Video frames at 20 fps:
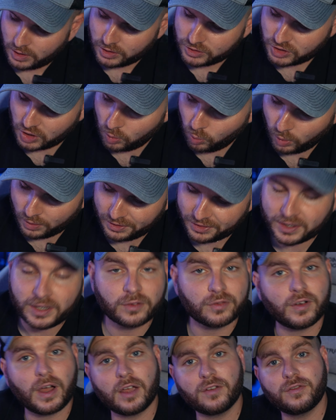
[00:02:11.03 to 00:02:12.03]
So one thing
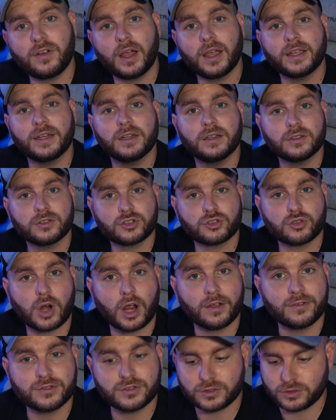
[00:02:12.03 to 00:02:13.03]
Fifine
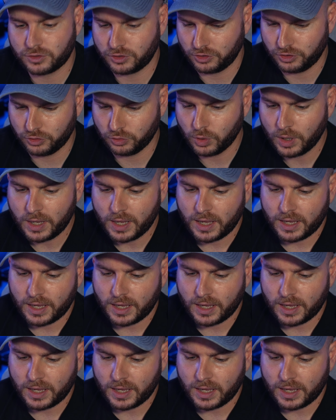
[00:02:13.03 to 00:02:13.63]
strives to do